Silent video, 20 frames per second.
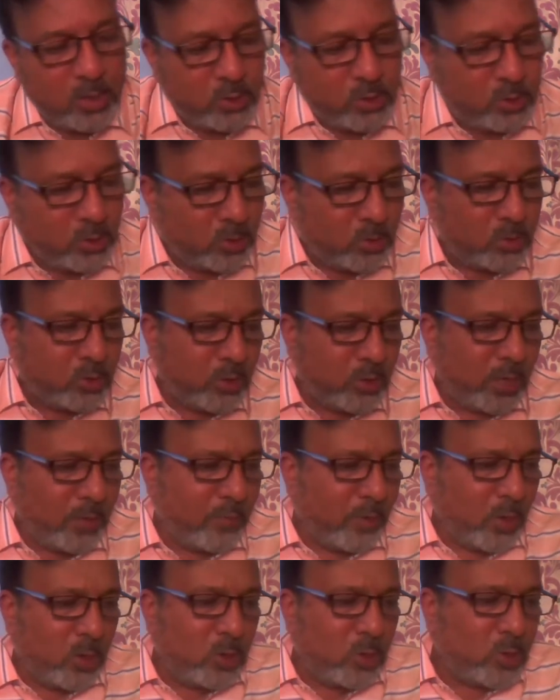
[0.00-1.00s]
So today
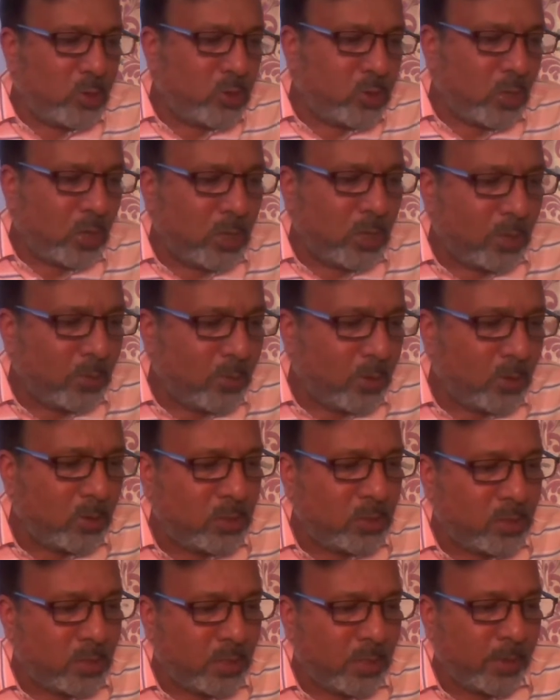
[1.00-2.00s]
we're going to talk
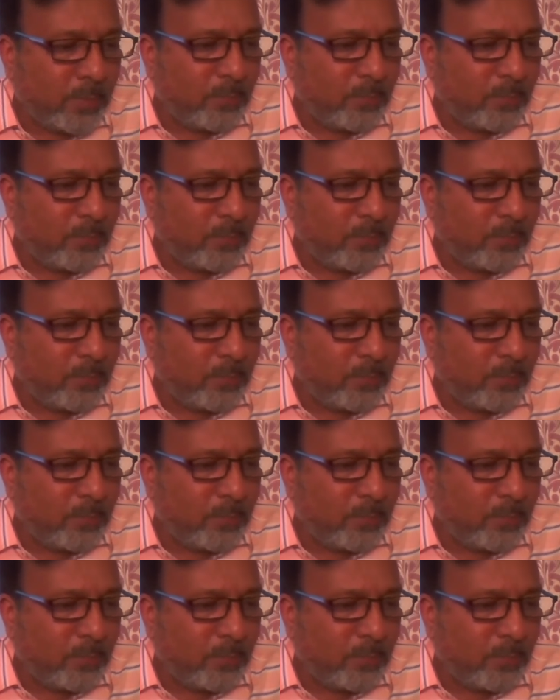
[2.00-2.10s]
about